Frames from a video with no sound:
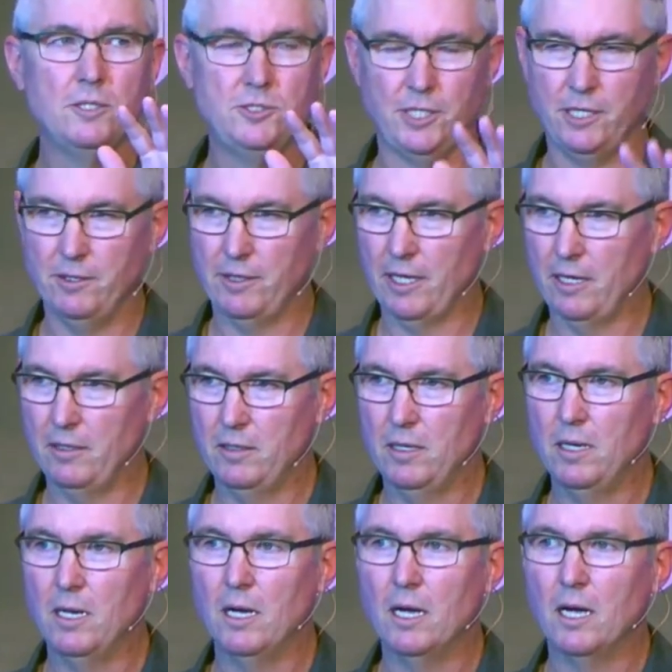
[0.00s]
Did you hear that?
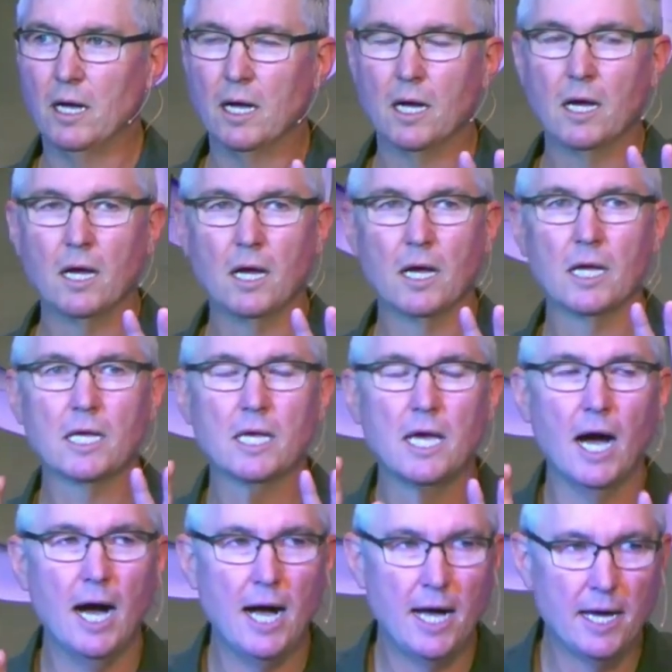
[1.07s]

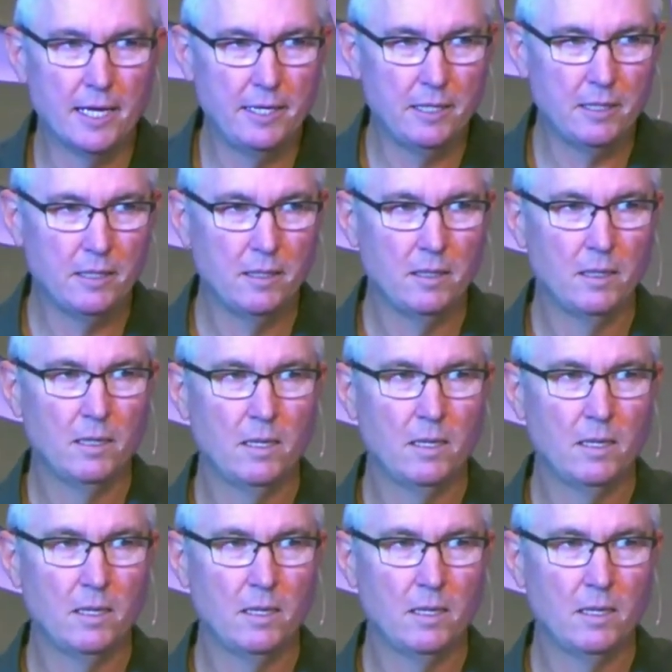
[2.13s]
God